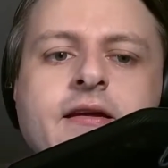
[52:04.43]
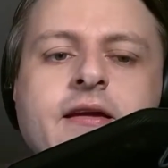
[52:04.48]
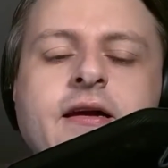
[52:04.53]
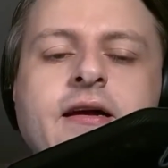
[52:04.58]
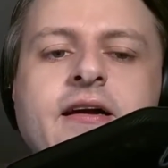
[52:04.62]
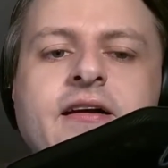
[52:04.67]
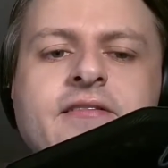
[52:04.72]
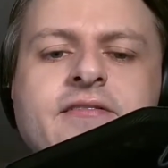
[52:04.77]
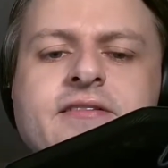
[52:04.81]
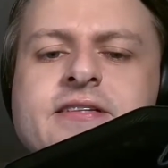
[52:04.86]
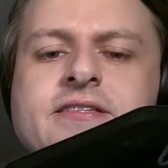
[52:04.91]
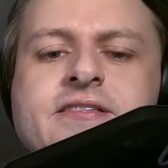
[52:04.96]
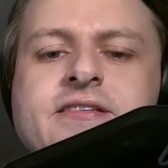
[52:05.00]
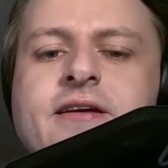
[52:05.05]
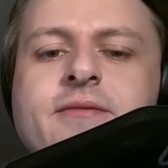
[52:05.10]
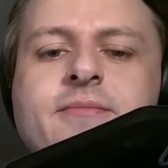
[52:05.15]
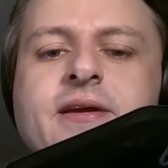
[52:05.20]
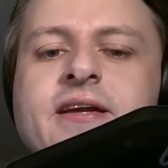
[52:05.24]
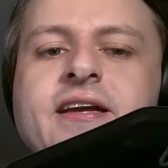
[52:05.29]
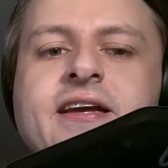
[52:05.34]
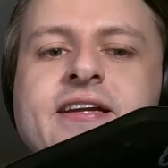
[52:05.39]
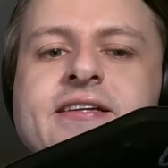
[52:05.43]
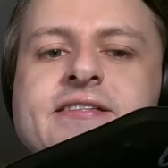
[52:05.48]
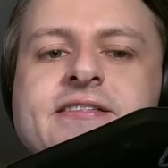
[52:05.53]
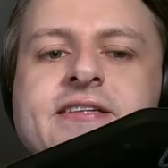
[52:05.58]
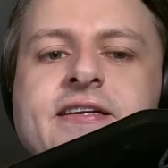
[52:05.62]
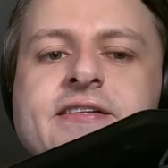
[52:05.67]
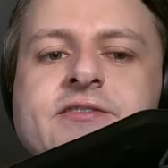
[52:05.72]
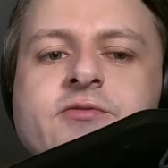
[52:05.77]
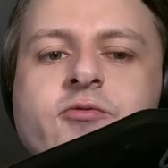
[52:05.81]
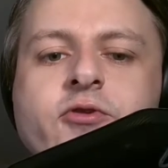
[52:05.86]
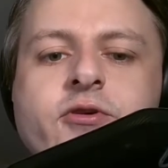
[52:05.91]
Does that make any
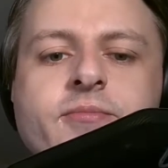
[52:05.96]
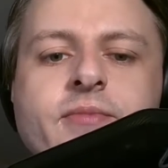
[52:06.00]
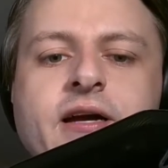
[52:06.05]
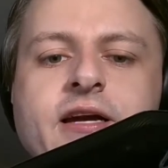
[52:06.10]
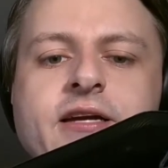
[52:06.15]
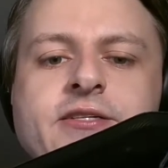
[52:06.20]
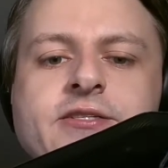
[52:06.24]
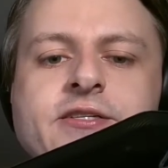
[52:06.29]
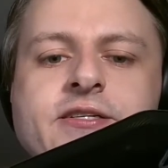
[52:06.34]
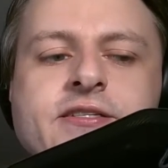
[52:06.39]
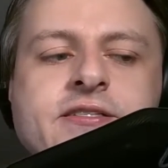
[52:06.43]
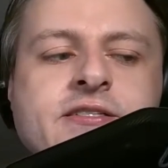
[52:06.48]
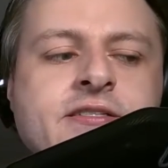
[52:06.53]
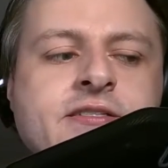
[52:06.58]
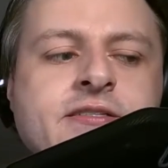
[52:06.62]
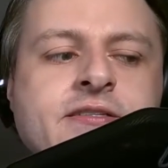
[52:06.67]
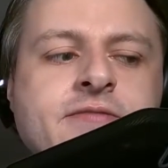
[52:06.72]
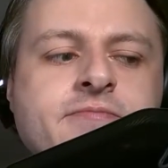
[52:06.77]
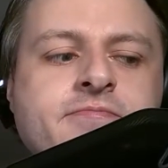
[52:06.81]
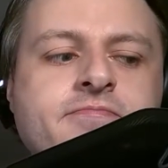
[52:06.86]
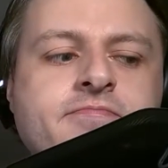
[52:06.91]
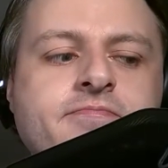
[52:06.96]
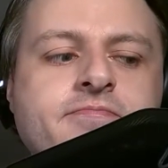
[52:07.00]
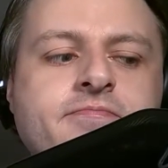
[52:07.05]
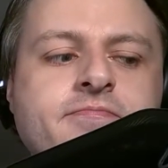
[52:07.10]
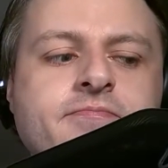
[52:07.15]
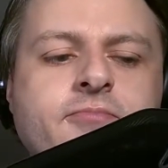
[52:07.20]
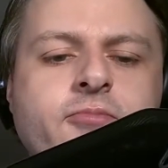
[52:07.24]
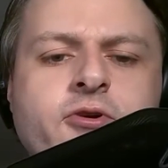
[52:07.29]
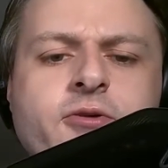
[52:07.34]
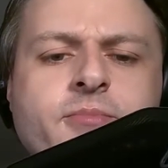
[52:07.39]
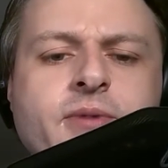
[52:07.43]
sense, or am I just
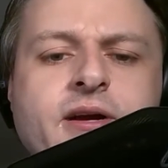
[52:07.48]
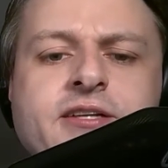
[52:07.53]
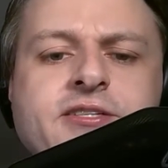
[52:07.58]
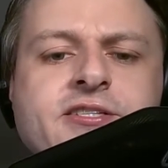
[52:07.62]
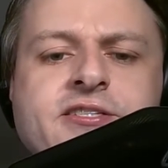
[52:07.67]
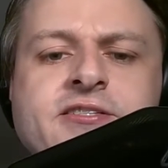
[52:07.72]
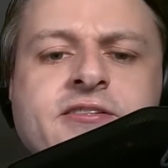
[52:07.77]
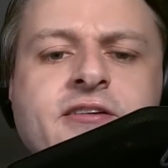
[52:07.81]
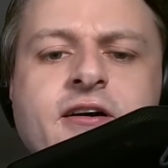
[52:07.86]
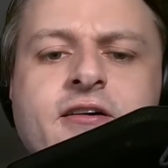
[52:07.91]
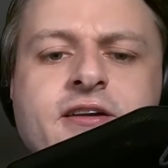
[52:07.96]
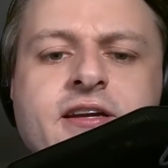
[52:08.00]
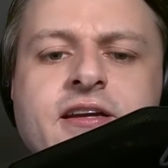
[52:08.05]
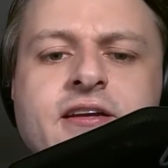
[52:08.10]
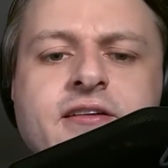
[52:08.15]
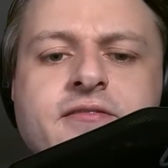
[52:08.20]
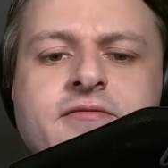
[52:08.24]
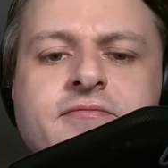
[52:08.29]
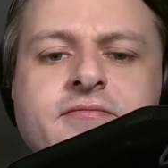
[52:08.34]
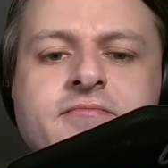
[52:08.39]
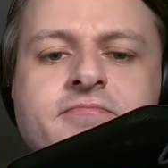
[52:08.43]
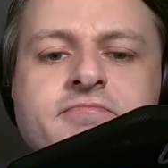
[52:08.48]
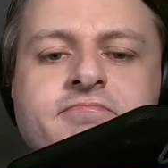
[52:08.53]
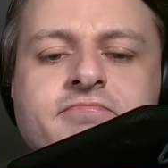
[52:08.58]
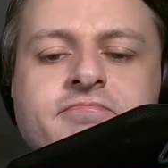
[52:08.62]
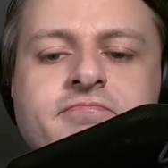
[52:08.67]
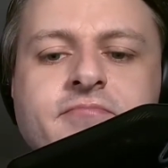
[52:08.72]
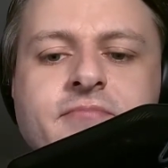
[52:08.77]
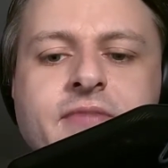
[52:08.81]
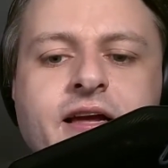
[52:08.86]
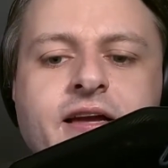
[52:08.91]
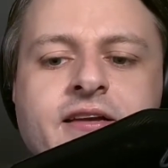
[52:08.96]
talking
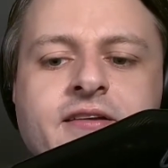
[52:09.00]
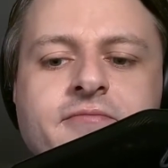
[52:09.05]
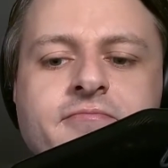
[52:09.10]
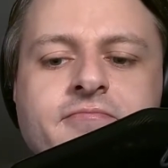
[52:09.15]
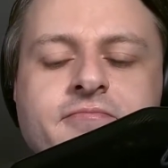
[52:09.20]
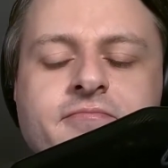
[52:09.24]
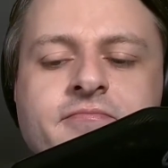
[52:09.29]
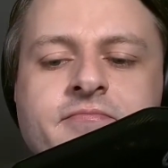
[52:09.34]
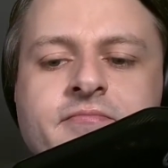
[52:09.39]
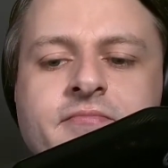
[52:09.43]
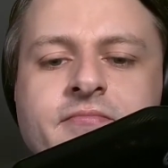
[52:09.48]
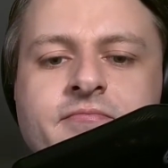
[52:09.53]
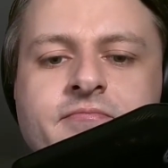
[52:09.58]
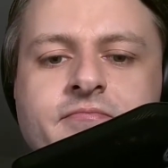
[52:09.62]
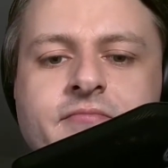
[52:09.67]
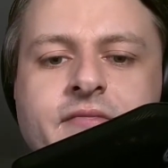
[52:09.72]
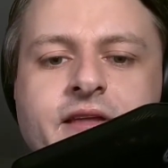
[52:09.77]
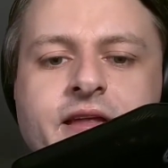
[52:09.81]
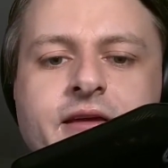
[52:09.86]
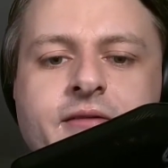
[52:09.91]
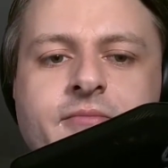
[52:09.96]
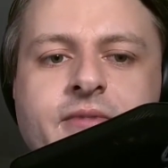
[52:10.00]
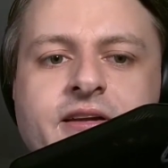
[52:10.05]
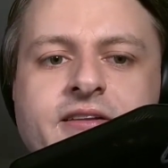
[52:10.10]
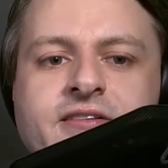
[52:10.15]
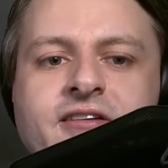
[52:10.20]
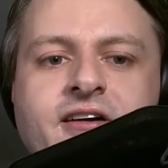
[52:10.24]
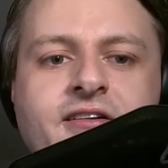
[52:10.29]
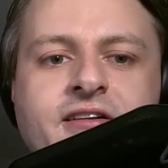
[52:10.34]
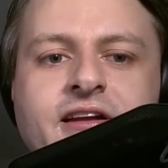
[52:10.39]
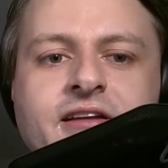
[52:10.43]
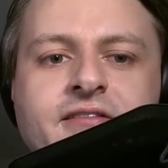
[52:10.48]
like, am I
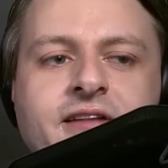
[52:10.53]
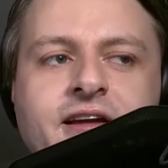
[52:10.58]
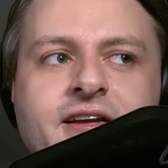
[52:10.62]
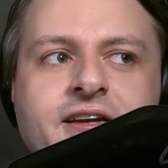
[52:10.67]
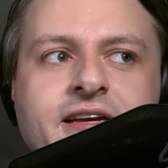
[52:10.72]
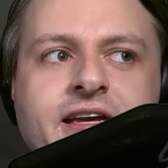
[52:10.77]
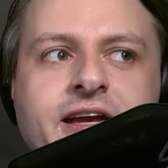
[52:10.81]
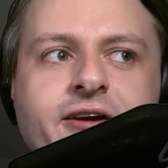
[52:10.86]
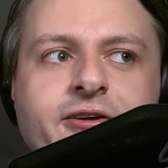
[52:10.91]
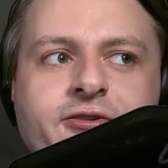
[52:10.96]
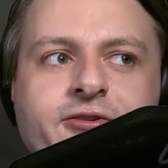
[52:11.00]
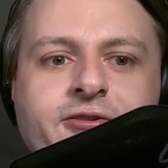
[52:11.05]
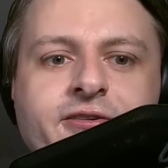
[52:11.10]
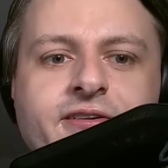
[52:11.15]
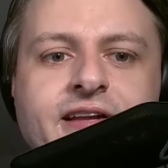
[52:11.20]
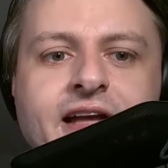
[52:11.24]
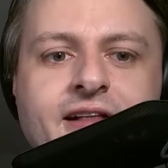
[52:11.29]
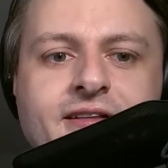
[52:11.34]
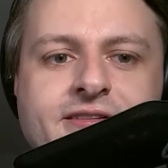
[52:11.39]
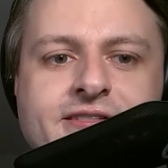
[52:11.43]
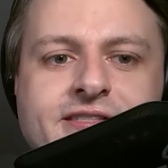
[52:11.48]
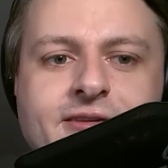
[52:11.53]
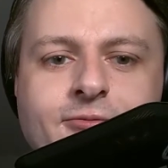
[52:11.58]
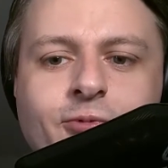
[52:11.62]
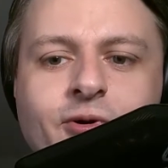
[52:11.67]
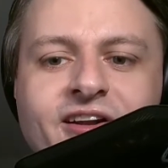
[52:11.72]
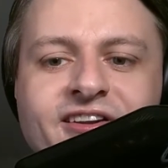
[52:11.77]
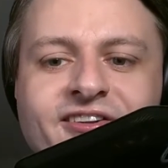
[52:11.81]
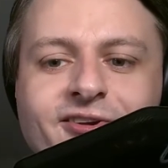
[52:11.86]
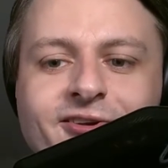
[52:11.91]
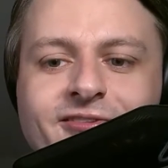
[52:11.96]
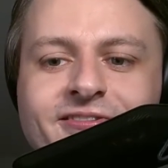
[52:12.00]
talking like a character in Alice in
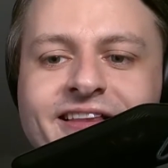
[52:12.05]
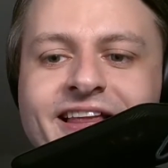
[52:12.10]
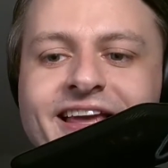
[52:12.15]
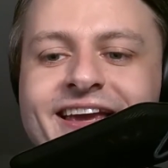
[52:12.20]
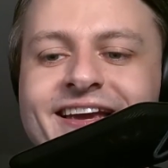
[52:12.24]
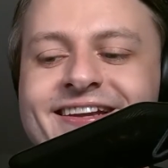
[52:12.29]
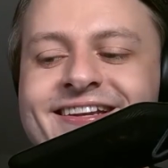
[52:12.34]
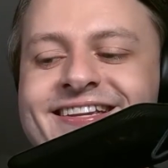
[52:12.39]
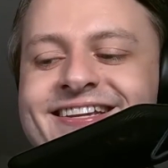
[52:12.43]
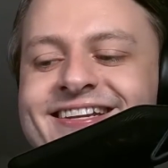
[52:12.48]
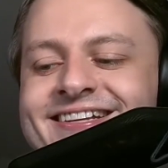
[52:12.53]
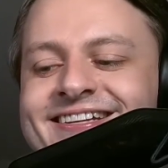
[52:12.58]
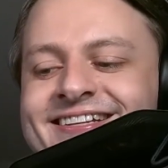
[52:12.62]
Wonderland,